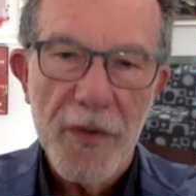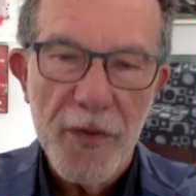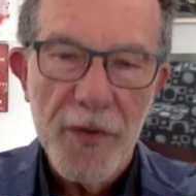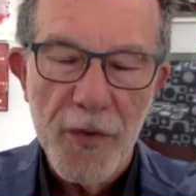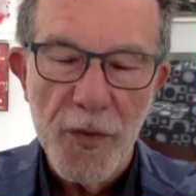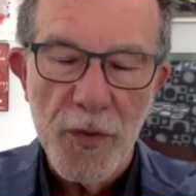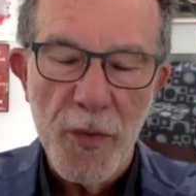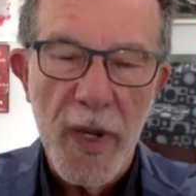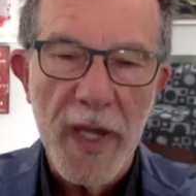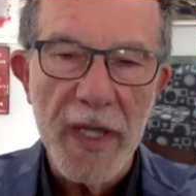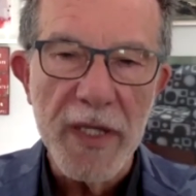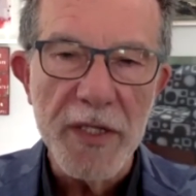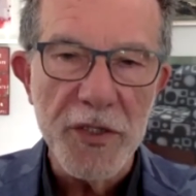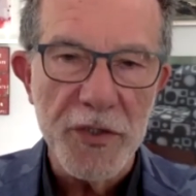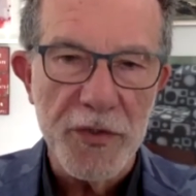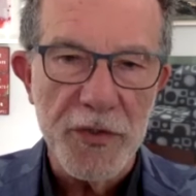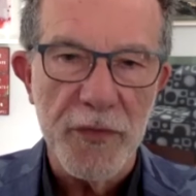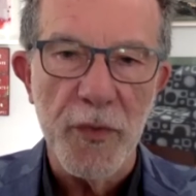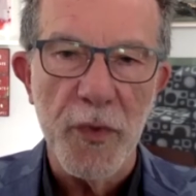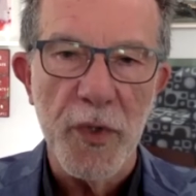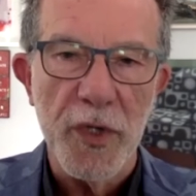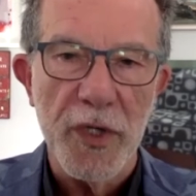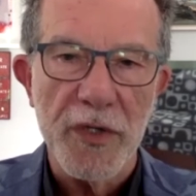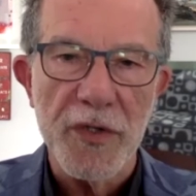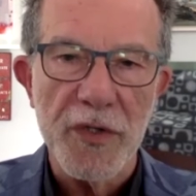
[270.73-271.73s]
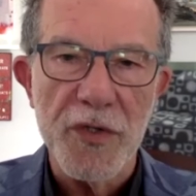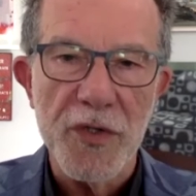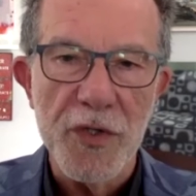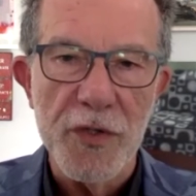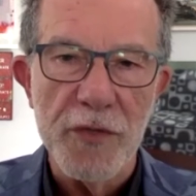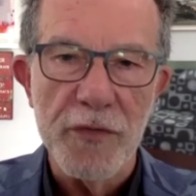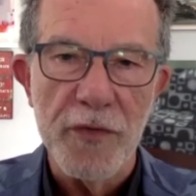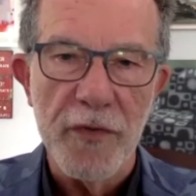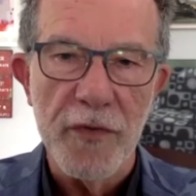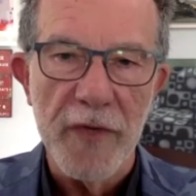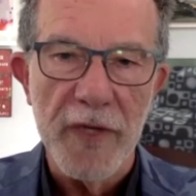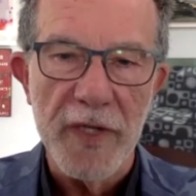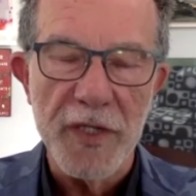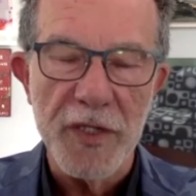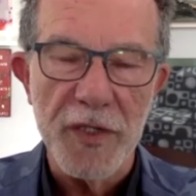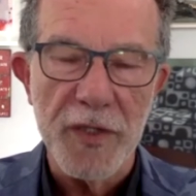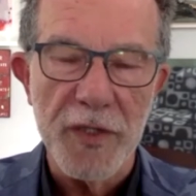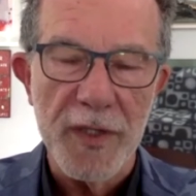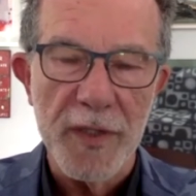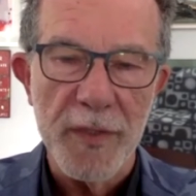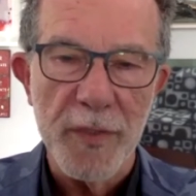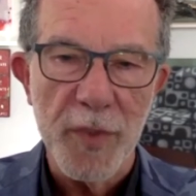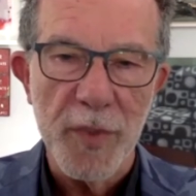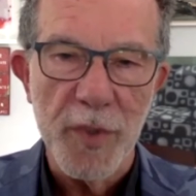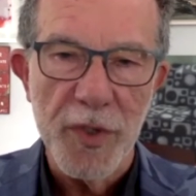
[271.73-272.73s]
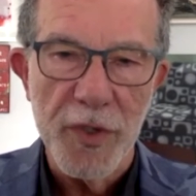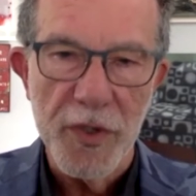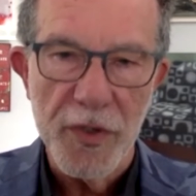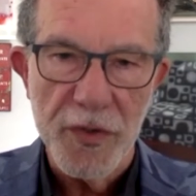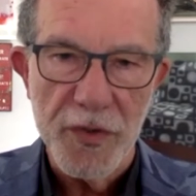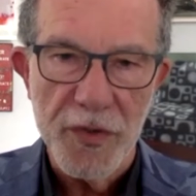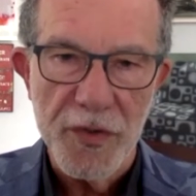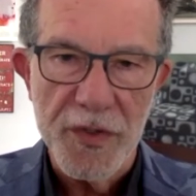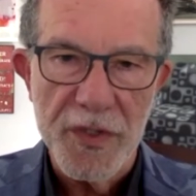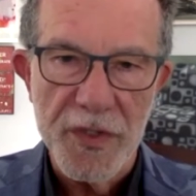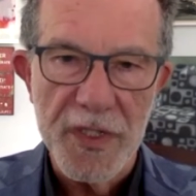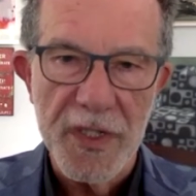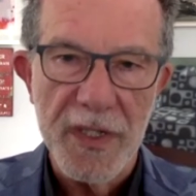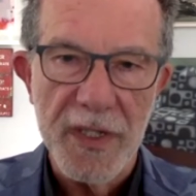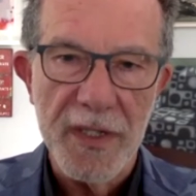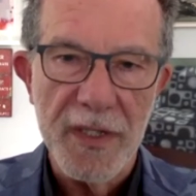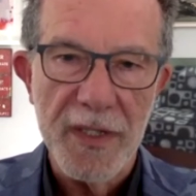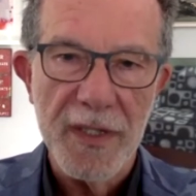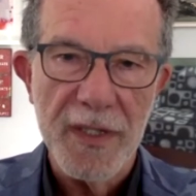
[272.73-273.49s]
the range of works you've eventually produced?